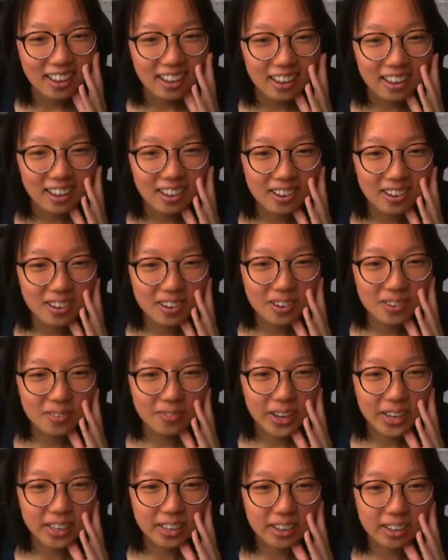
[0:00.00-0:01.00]
Oh
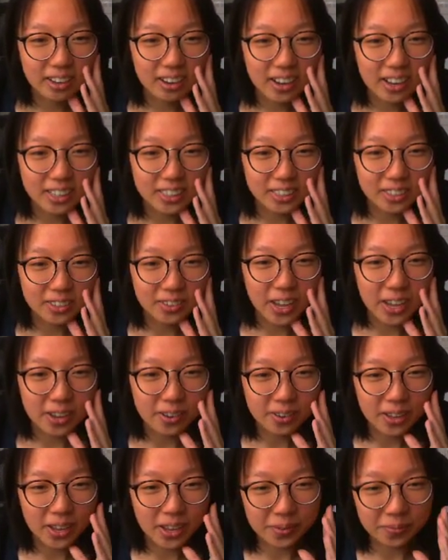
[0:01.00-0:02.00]
my gosh.
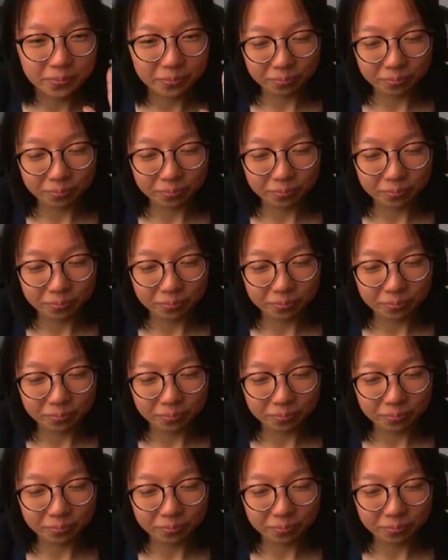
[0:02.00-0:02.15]
Okay.